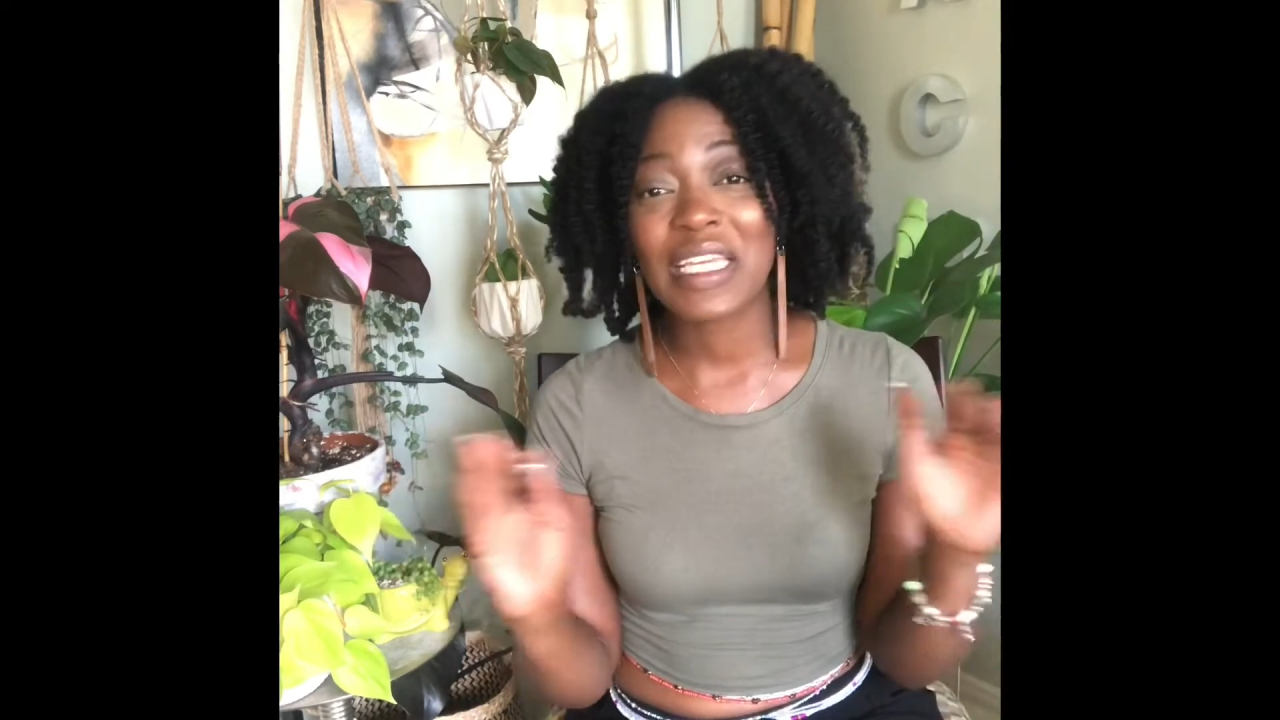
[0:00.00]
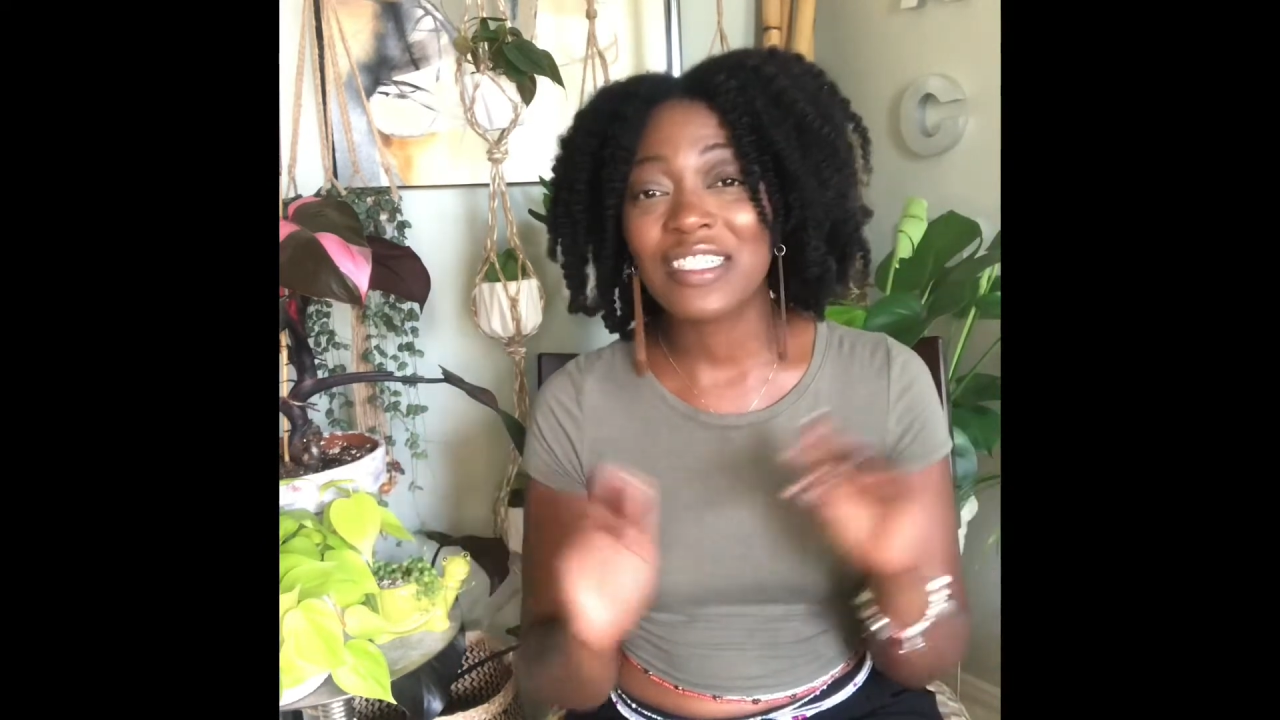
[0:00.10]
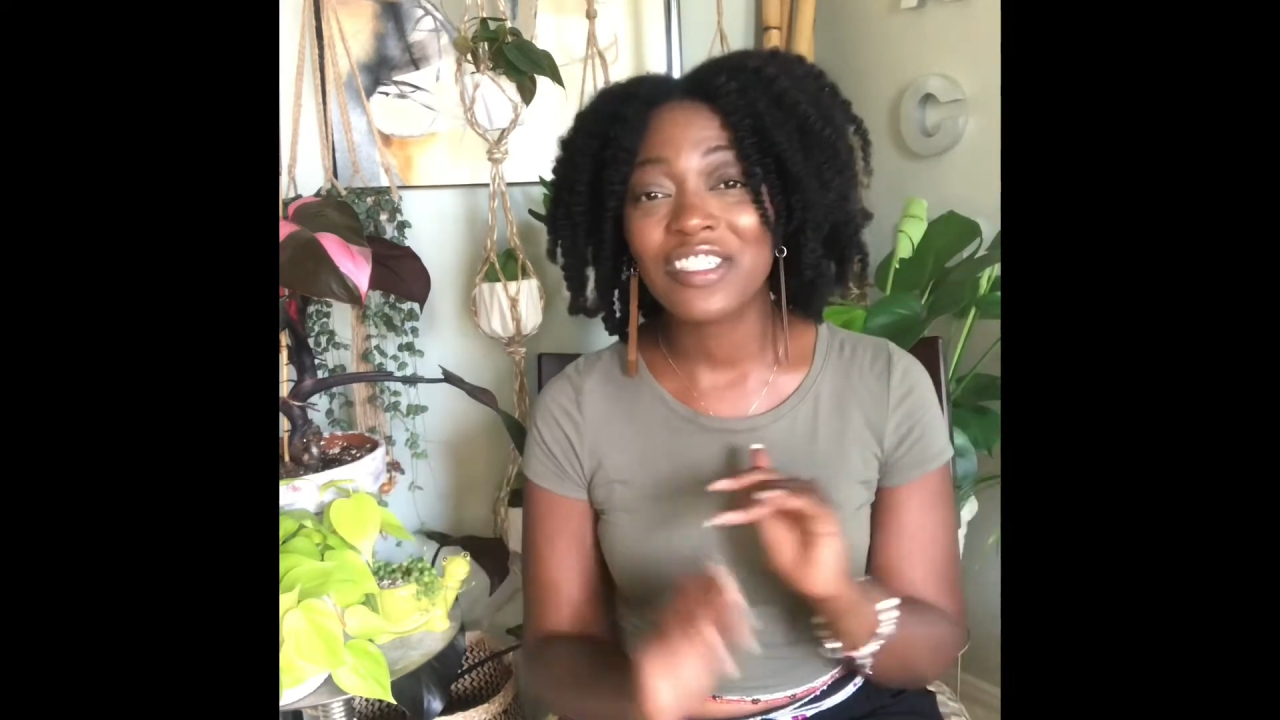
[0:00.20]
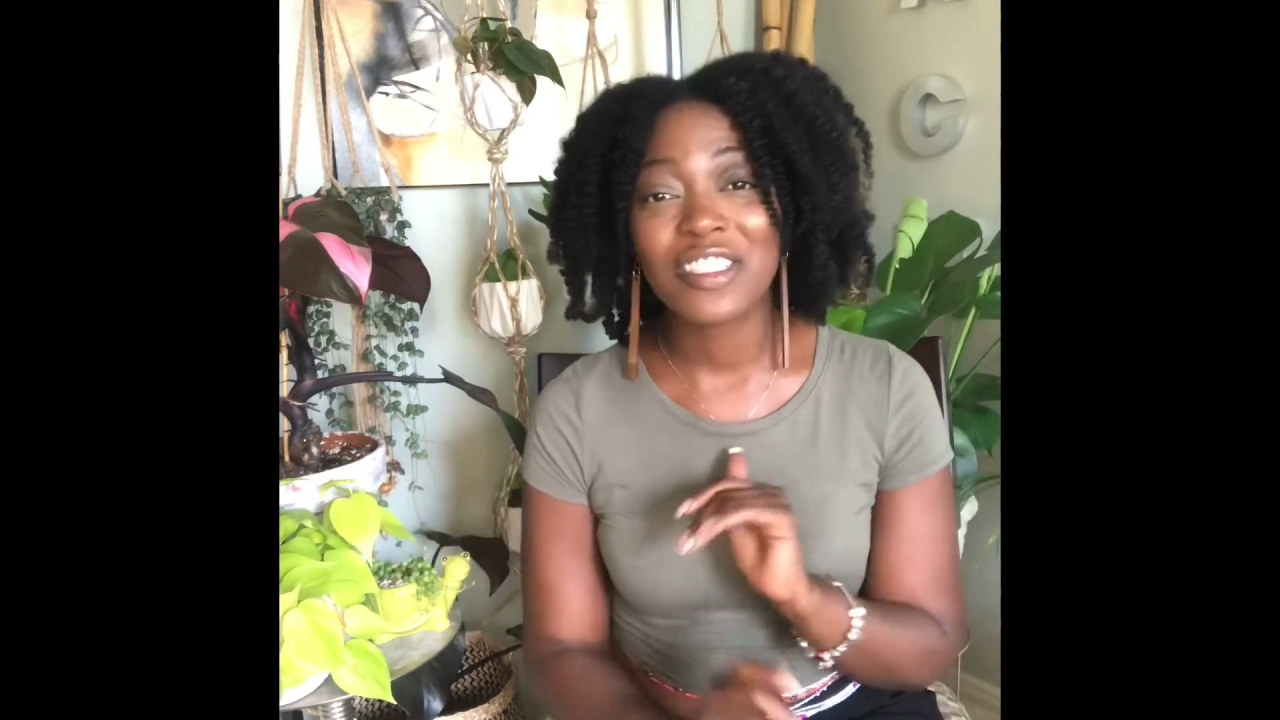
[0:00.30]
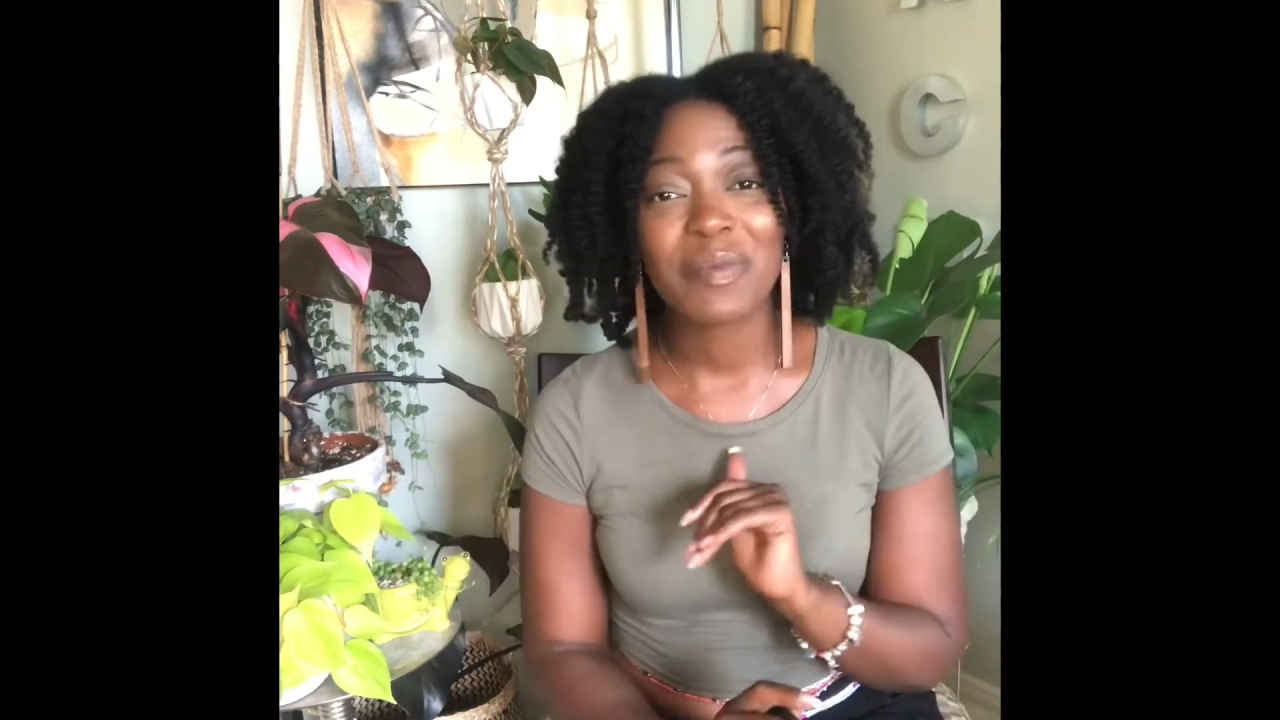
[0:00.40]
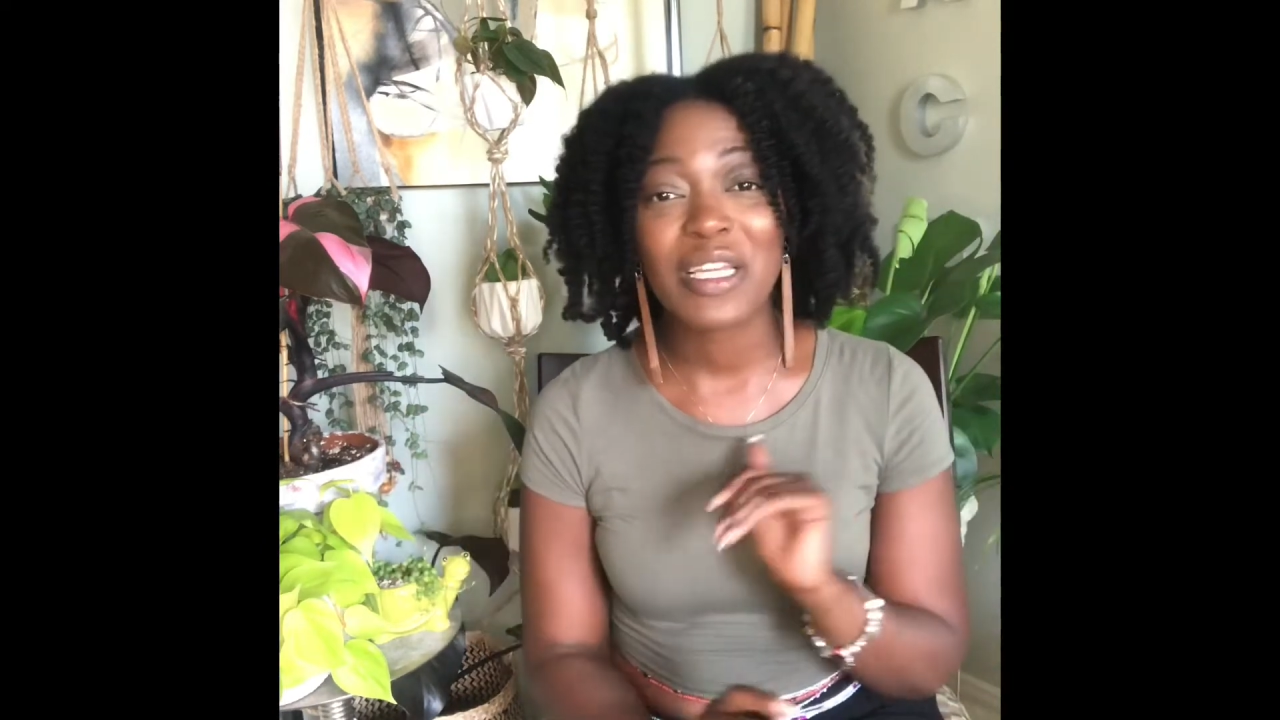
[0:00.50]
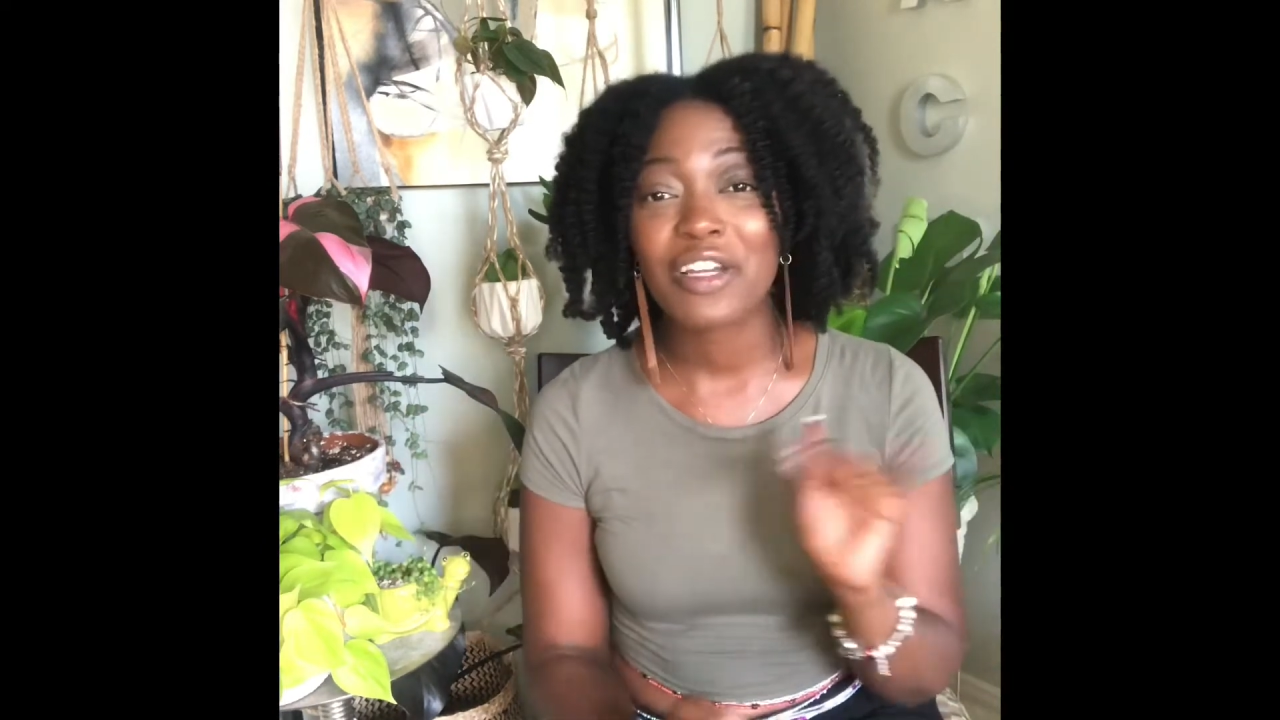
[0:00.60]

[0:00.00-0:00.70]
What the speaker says: has just been